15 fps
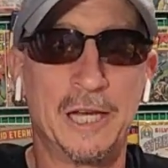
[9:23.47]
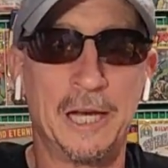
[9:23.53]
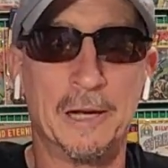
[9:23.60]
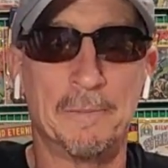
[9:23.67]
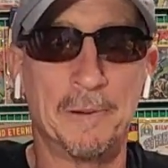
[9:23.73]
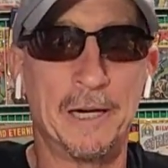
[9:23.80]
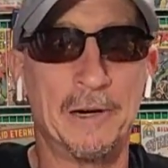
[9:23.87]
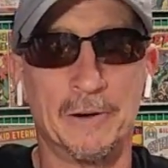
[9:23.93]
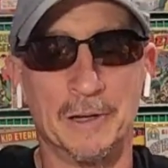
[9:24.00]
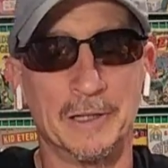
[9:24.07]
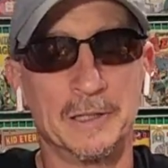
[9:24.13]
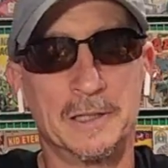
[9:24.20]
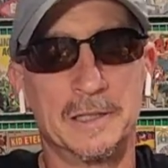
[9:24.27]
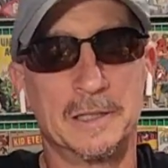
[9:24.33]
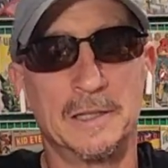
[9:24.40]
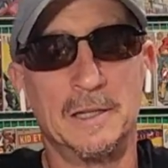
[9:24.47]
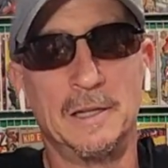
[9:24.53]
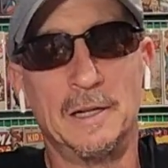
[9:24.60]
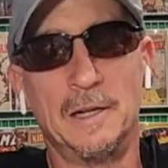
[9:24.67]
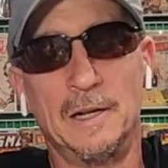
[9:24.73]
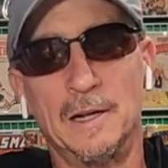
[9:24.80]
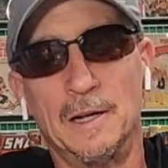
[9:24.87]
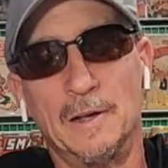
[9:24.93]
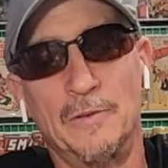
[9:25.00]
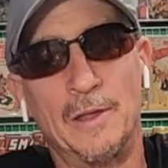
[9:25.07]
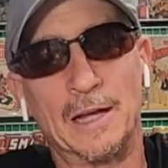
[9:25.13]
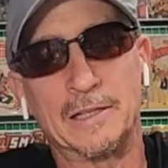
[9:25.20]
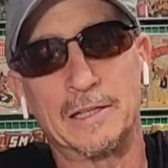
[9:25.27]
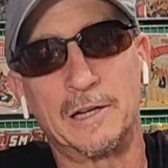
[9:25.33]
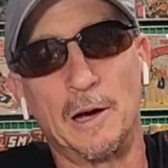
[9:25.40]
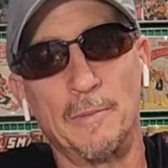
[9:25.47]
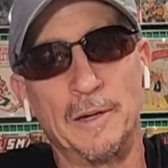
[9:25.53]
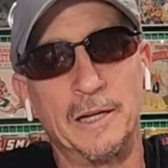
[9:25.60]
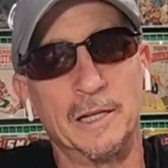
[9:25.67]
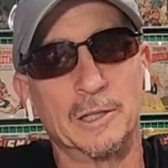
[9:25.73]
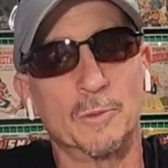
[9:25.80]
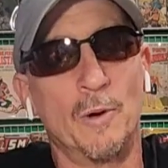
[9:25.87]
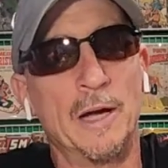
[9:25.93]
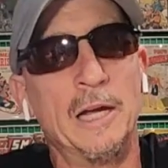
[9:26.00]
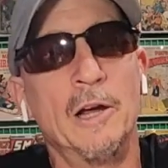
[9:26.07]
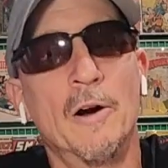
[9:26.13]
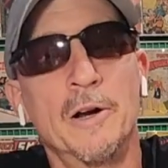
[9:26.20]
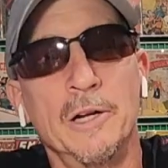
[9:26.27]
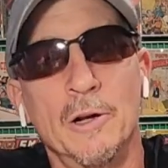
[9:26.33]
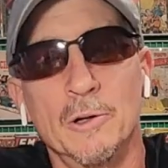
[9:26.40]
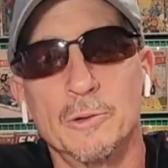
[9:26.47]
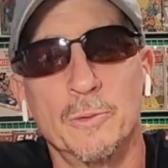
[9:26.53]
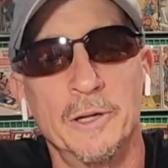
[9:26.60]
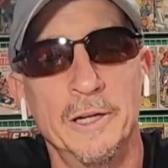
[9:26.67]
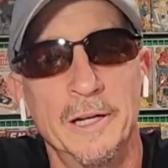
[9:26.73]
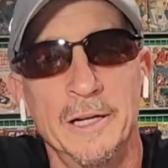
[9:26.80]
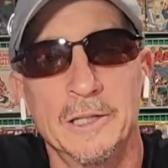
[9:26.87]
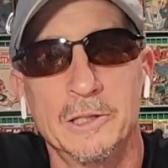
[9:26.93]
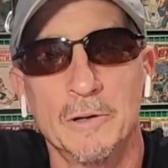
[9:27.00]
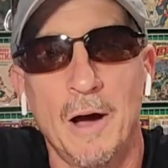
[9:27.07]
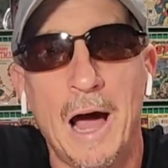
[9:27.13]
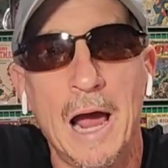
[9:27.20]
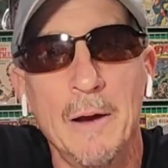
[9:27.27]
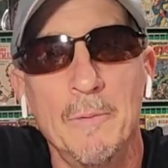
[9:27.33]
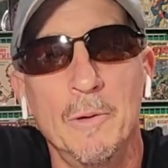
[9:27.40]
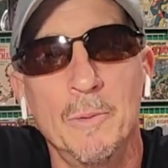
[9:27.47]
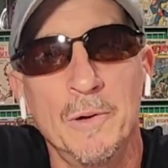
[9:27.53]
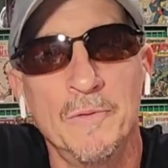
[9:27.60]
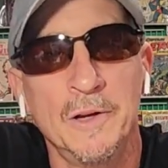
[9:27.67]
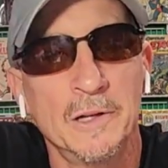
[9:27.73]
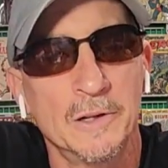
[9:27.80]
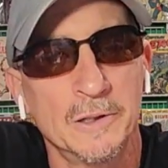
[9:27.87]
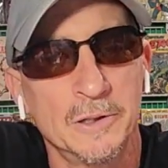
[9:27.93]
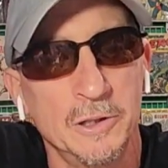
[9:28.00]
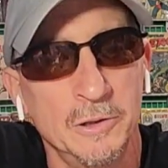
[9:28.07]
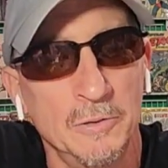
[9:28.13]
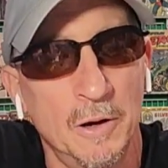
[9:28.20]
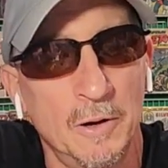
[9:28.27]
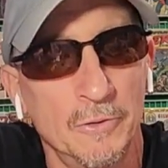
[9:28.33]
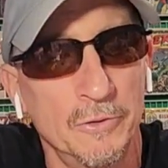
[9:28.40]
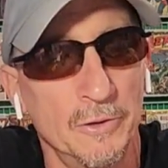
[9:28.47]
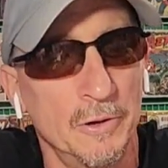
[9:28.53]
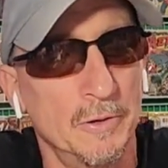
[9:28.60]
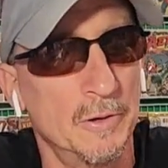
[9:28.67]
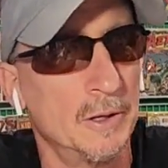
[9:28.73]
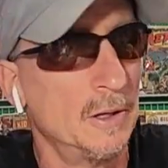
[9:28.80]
appearance that's coming his way. He already knows what it is, so I will reveal it to you also.